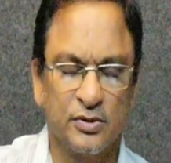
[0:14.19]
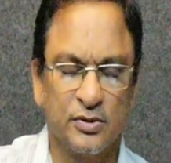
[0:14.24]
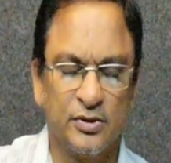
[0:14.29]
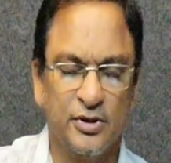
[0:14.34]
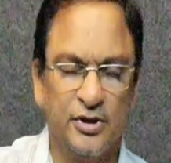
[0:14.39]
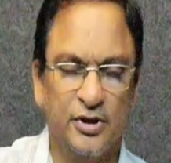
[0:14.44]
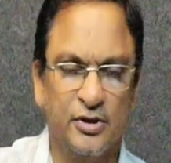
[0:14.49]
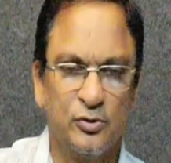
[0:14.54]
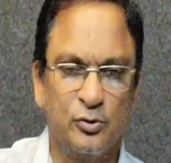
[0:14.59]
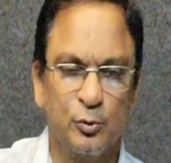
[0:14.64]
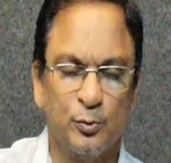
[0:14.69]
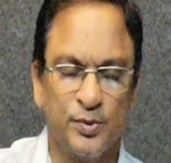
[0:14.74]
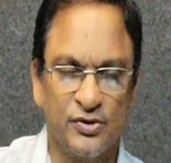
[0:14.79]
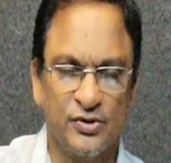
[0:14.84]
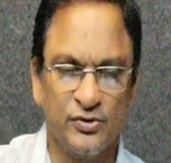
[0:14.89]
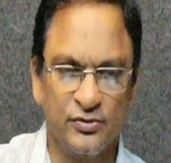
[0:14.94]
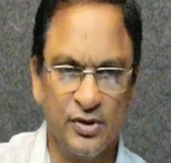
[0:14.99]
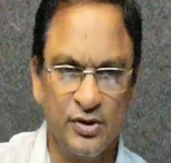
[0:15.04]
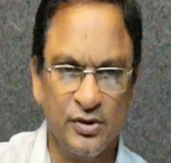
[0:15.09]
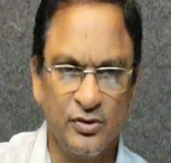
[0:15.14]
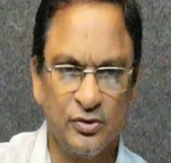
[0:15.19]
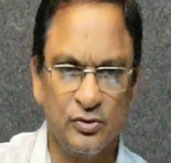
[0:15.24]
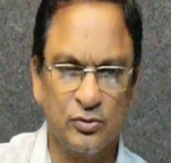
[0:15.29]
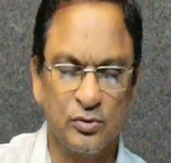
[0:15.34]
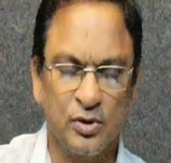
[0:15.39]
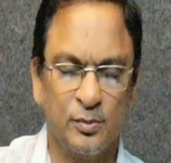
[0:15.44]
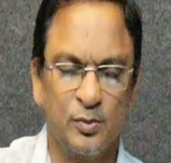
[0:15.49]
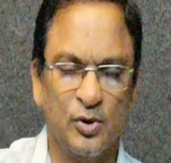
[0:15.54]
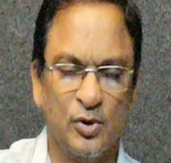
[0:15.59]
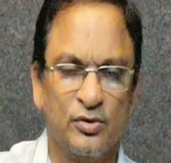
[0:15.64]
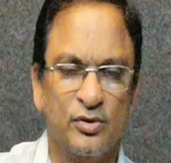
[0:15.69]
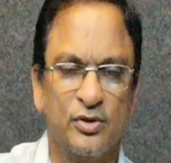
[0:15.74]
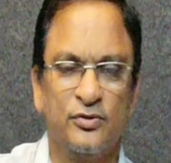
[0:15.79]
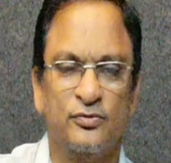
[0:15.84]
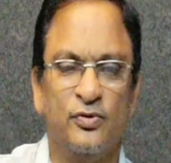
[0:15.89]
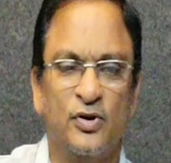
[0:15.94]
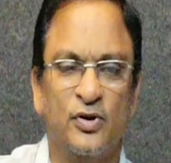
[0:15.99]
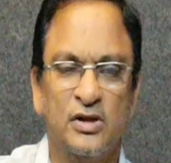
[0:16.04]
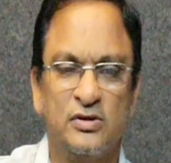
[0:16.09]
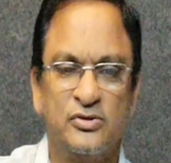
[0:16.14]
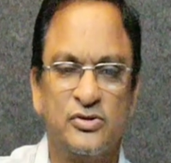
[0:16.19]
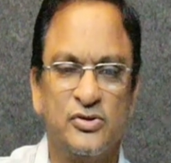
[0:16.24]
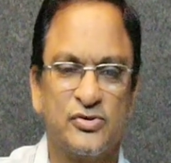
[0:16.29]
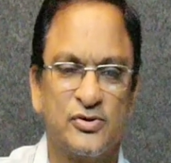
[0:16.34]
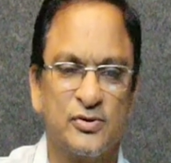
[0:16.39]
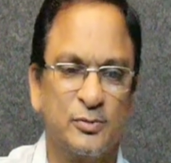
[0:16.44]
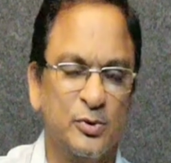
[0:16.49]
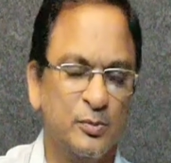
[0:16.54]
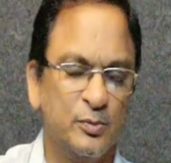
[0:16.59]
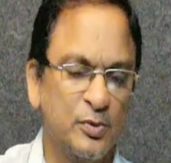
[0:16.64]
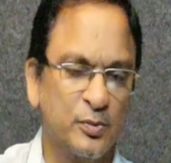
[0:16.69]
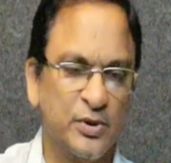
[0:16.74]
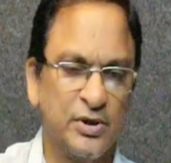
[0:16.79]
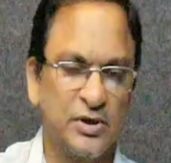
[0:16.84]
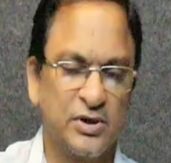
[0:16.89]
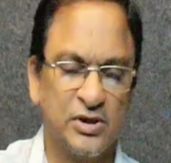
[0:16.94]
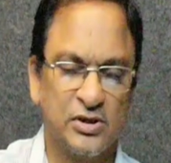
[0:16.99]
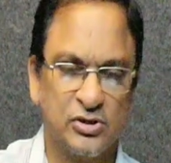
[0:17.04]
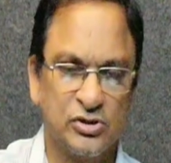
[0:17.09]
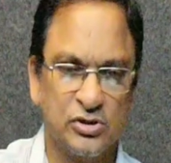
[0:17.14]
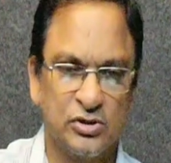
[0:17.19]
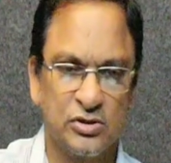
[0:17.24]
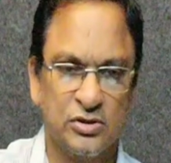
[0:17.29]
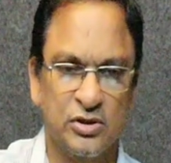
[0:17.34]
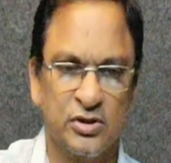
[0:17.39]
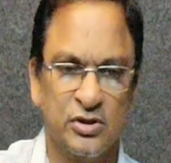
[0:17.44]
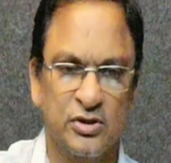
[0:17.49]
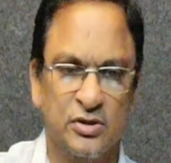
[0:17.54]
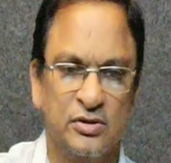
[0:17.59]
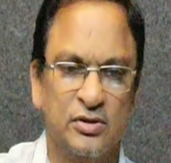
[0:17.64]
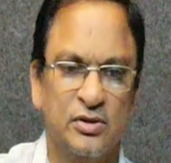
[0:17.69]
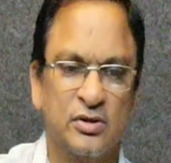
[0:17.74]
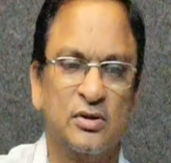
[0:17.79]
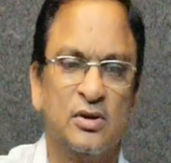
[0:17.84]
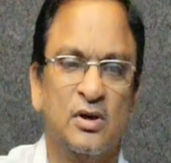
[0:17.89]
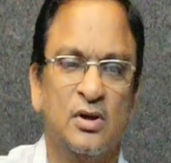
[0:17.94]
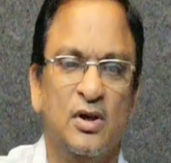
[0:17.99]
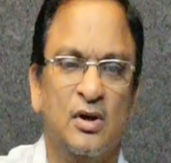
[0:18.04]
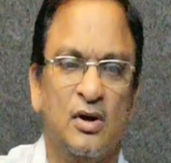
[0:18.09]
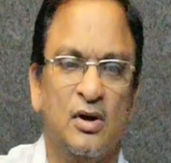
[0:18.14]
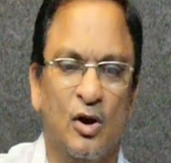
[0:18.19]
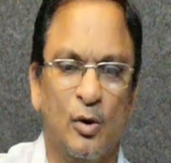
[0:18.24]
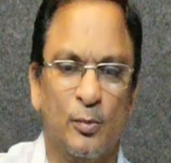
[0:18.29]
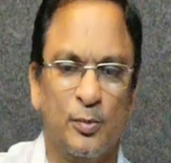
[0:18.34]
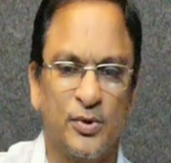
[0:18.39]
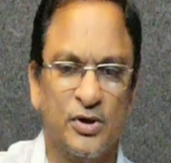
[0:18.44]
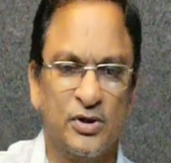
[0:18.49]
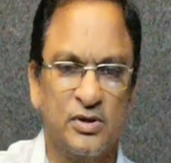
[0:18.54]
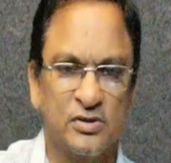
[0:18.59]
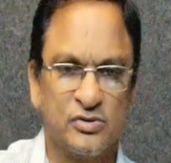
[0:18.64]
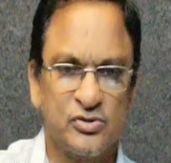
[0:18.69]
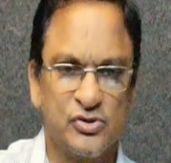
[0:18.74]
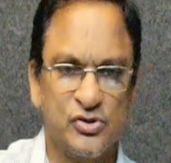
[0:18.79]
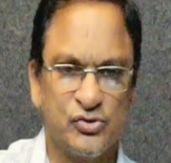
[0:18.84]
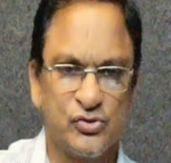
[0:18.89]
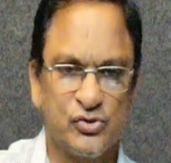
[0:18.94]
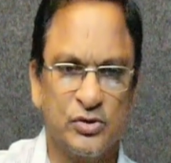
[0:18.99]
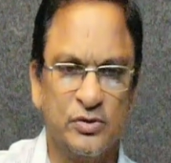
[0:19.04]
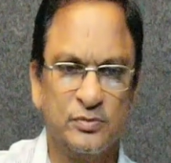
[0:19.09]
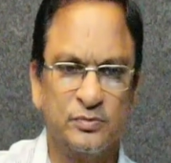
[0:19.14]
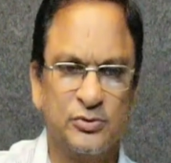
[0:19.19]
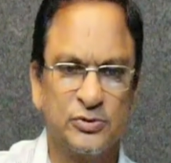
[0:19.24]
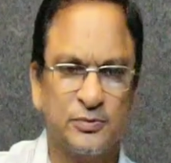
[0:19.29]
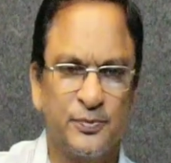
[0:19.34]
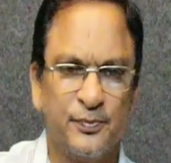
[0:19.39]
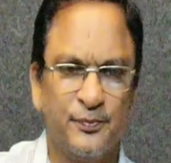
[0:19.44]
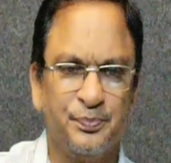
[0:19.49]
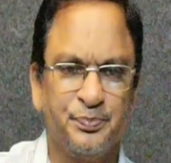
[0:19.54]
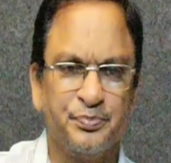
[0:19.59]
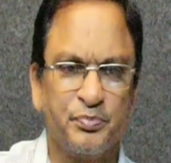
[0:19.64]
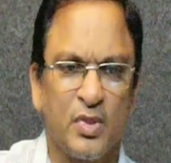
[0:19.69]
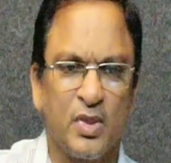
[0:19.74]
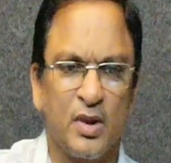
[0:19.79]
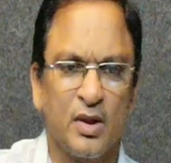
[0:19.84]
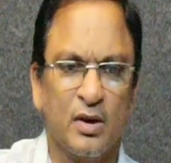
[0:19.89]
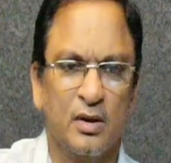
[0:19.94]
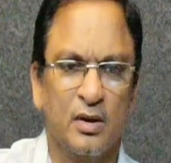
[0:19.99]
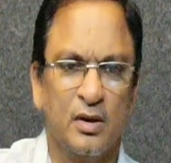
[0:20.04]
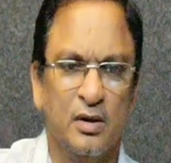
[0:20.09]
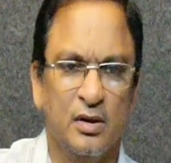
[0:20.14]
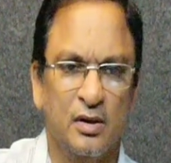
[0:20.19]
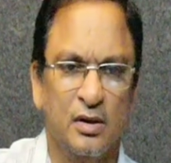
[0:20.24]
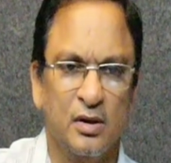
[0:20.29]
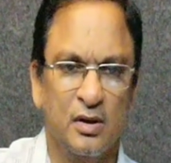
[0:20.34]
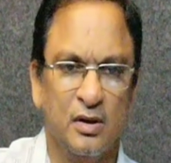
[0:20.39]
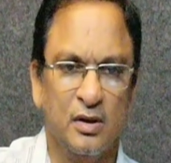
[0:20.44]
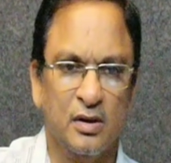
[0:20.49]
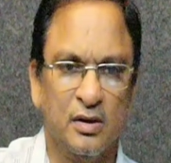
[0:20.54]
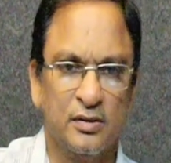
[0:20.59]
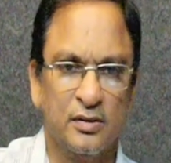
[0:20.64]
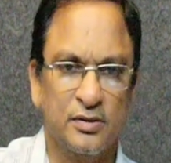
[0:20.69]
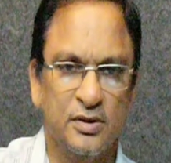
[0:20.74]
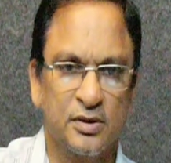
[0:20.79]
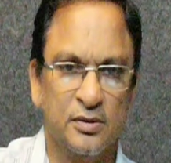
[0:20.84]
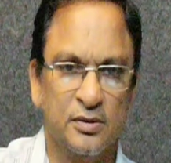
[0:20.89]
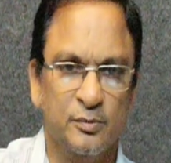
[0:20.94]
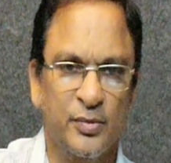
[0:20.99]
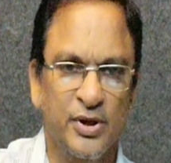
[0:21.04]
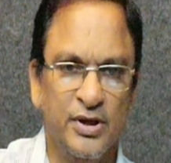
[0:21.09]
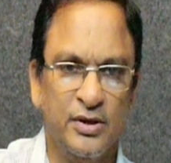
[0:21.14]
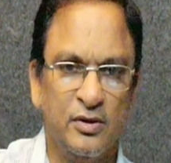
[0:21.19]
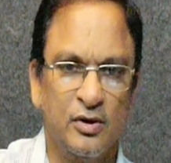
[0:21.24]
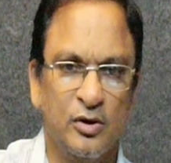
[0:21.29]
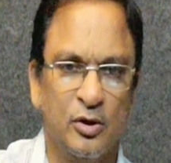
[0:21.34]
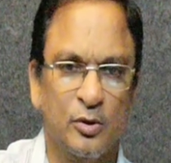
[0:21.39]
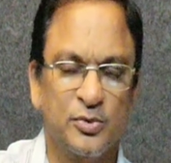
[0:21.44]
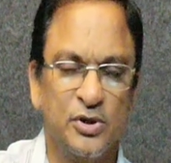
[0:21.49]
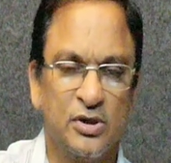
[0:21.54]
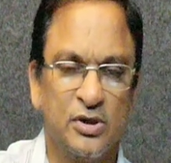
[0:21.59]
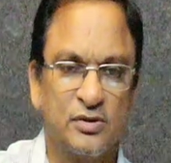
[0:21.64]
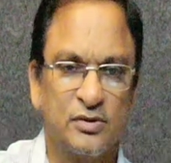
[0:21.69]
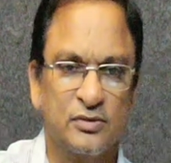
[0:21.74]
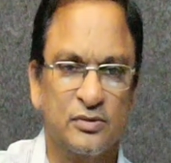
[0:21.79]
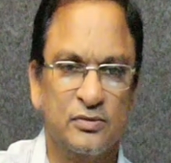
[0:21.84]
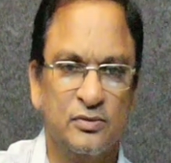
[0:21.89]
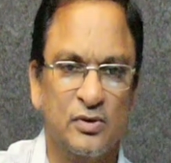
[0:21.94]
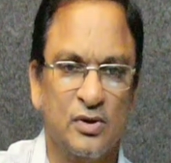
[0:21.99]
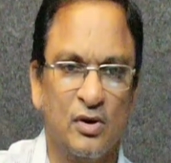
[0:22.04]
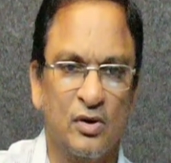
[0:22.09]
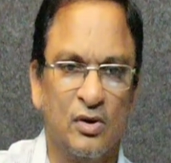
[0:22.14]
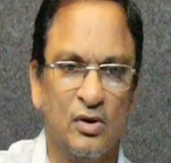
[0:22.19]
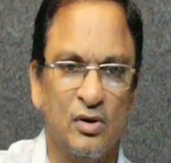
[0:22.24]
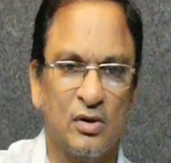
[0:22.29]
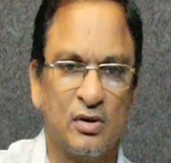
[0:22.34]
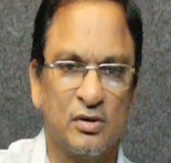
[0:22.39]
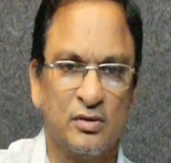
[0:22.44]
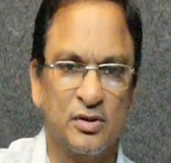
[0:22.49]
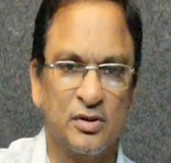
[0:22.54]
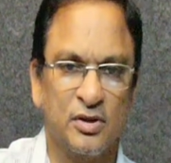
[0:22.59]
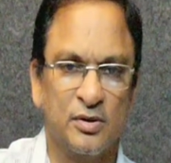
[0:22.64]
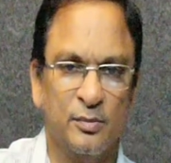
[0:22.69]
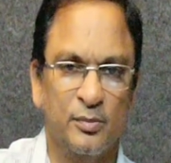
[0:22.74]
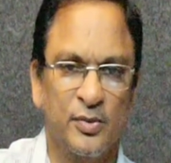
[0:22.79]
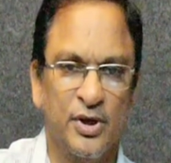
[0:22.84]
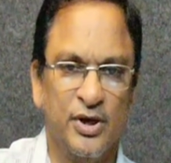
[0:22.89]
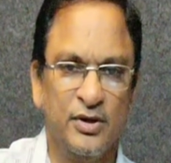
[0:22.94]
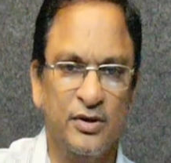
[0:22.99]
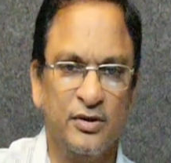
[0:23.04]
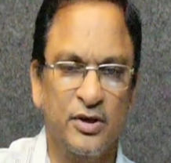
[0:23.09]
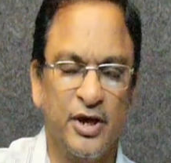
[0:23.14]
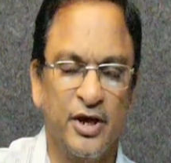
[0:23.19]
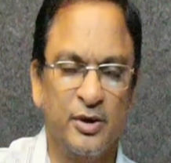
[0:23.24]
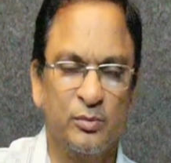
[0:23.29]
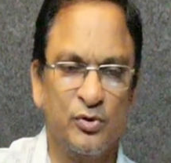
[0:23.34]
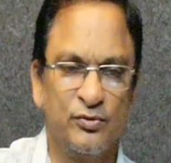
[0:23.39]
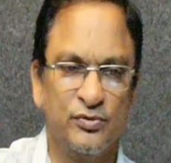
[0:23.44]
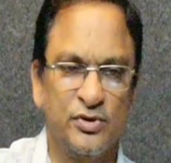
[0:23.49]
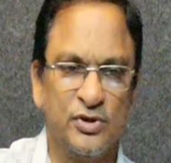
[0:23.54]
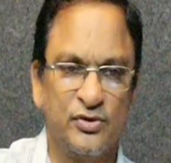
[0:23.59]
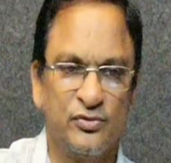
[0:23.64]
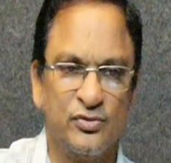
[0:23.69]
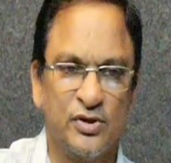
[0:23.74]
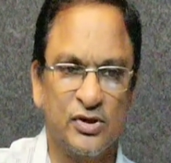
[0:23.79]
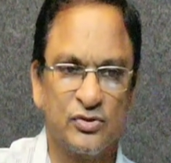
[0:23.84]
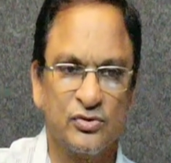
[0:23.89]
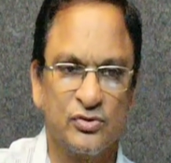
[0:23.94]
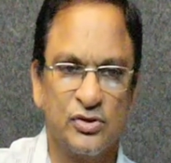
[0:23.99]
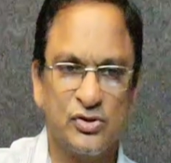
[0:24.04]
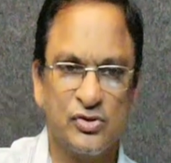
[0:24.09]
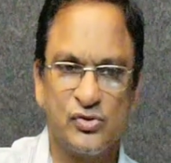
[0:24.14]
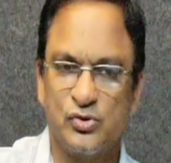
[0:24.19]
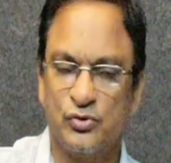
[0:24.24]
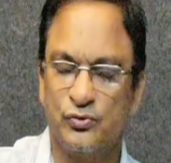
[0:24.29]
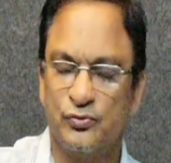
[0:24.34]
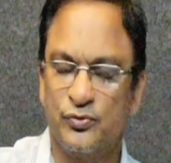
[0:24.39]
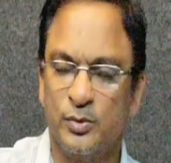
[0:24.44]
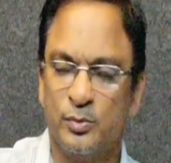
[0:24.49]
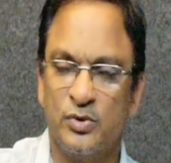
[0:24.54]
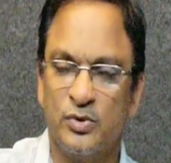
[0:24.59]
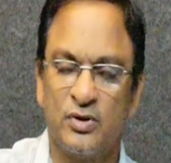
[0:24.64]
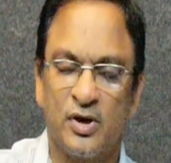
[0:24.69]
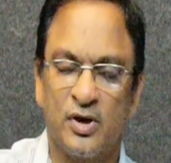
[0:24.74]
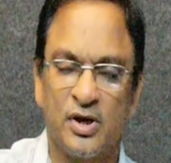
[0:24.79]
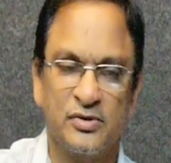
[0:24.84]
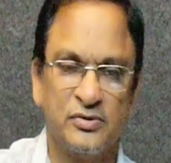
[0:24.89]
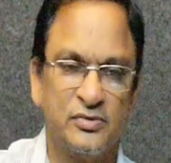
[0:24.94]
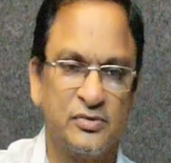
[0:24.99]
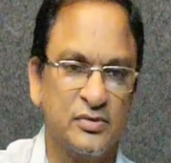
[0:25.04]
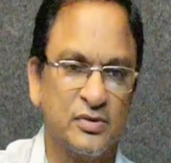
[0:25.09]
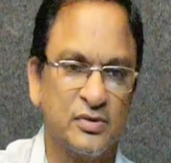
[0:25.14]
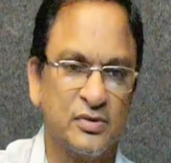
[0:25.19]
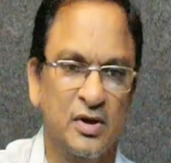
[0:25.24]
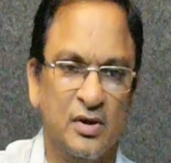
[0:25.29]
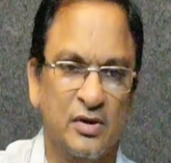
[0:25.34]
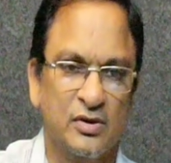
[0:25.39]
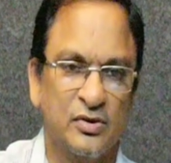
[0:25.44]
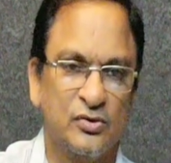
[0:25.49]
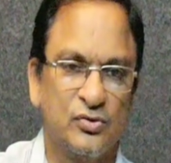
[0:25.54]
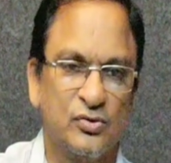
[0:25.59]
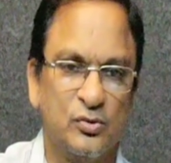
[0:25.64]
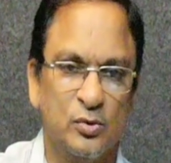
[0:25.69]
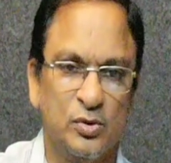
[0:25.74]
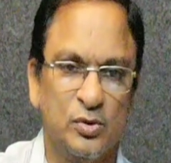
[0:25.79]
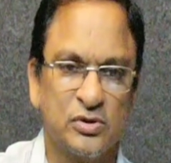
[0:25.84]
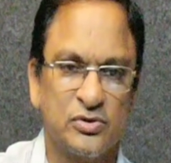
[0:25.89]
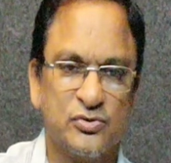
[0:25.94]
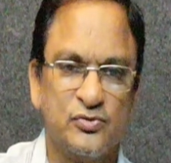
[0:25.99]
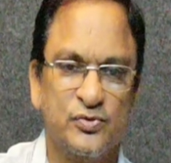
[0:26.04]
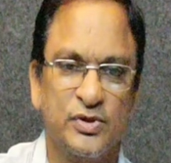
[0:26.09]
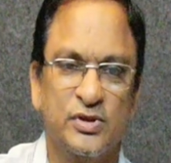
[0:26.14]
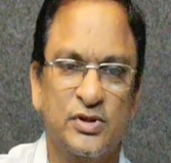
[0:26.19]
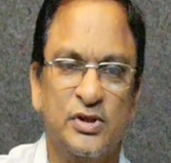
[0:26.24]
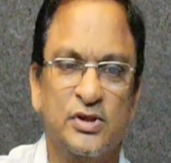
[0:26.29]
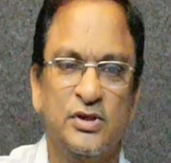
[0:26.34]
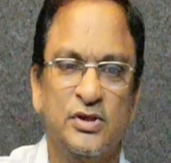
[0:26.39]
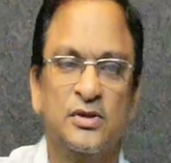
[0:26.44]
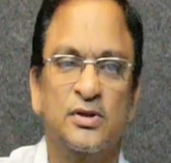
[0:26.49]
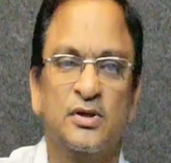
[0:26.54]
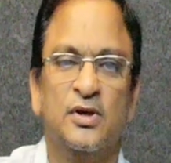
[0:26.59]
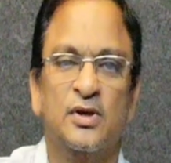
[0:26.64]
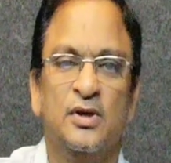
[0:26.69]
here to present you about the file system implementation in operating systems. The main objective or the main aim of this session is to familiarize the students with the